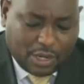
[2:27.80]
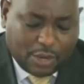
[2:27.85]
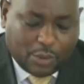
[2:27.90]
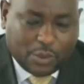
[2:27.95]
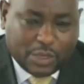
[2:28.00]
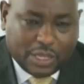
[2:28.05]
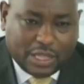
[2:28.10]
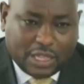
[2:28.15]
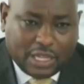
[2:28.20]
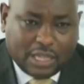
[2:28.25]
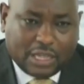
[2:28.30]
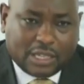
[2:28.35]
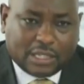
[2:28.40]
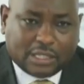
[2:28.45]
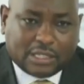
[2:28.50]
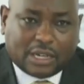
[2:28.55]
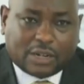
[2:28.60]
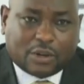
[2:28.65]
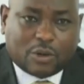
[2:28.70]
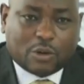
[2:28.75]
We think
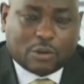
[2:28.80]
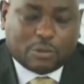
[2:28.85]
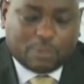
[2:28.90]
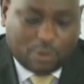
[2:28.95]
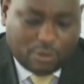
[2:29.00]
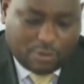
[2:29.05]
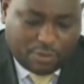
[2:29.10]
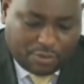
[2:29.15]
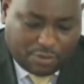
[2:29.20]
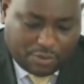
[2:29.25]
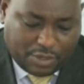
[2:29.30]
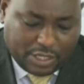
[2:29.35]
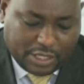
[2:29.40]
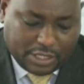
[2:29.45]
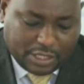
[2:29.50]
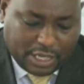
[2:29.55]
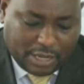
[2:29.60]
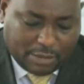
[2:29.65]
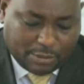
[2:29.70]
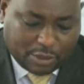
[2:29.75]
is a wrong move
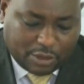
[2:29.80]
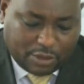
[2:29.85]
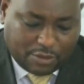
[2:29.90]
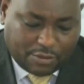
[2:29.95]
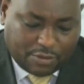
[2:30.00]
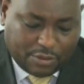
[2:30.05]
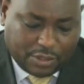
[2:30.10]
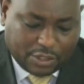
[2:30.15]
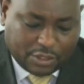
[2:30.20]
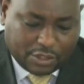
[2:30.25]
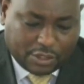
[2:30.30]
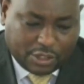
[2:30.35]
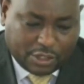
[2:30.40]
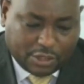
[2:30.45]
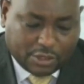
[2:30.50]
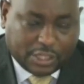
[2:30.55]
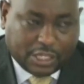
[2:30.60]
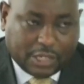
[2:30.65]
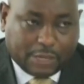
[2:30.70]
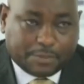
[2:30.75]
in terms of
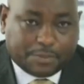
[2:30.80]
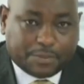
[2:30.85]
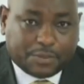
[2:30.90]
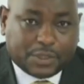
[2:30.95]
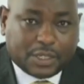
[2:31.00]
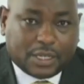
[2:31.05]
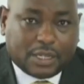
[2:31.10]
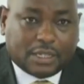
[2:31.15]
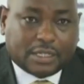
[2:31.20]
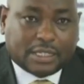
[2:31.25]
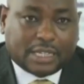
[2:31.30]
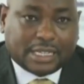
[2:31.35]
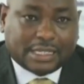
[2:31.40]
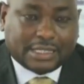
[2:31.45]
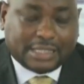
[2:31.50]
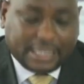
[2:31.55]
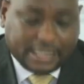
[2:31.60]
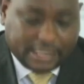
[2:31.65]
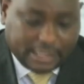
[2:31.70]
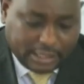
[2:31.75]
introducing
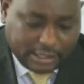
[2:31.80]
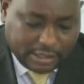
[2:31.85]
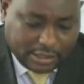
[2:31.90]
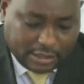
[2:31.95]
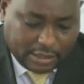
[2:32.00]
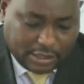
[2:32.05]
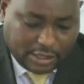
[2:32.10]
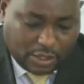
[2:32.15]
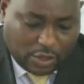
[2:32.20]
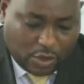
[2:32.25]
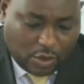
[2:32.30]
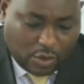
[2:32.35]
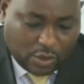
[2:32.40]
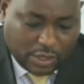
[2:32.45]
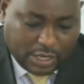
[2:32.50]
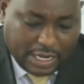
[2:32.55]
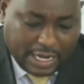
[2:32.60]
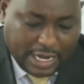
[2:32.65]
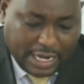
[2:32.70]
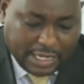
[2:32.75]
taxation
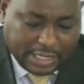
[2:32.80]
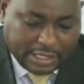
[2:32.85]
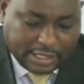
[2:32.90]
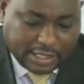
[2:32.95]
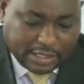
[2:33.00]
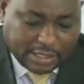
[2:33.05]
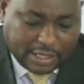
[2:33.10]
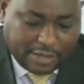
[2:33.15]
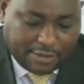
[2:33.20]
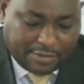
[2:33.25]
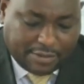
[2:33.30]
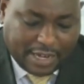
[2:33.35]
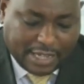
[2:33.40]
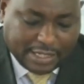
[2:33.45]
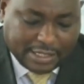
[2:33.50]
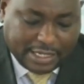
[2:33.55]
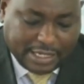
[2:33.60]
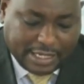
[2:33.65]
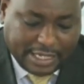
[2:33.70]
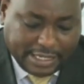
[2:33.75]
on NSSF
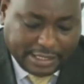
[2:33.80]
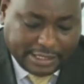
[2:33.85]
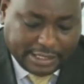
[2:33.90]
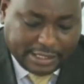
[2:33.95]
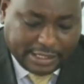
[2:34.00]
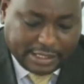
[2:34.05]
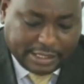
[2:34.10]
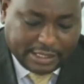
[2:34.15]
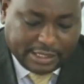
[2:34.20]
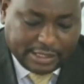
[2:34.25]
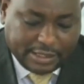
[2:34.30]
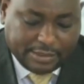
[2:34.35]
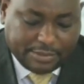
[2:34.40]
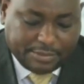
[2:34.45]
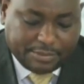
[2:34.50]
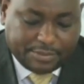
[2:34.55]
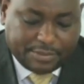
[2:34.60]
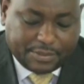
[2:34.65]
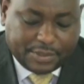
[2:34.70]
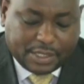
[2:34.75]
as an entity.
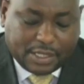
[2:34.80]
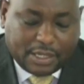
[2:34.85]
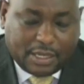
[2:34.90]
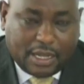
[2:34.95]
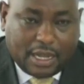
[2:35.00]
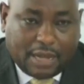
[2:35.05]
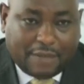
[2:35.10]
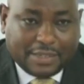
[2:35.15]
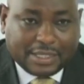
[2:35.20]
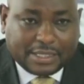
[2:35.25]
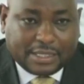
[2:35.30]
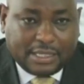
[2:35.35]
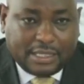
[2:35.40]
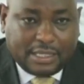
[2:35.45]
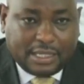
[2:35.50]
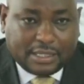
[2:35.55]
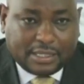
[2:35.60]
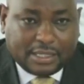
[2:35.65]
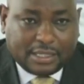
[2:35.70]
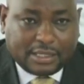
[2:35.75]
Our
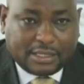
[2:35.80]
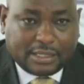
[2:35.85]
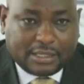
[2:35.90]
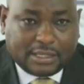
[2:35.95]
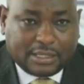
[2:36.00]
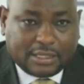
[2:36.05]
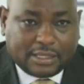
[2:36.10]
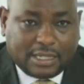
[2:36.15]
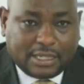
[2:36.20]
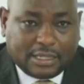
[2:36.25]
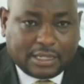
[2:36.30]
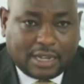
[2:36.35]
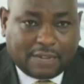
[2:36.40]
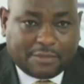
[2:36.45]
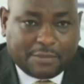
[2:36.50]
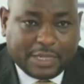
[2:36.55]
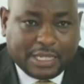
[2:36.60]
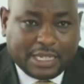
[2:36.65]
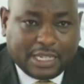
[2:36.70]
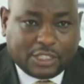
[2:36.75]
senior citizens
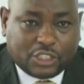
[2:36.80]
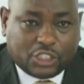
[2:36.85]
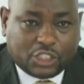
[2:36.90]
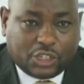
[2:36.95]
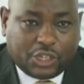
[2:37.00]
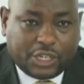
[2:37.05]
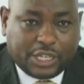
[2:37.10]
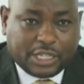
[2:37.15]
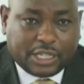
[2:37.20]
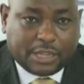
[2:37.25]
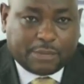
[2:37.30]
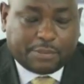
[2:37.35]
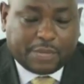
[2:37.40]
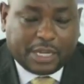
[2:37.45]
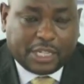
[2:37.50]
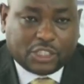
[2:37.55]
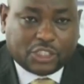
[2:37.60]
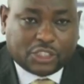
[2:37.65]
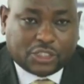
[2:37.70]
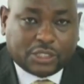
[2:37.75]
have been enjoying the
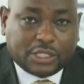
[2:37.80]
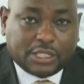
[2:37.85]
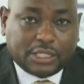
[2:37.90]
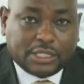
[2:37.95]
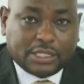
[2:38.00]
pension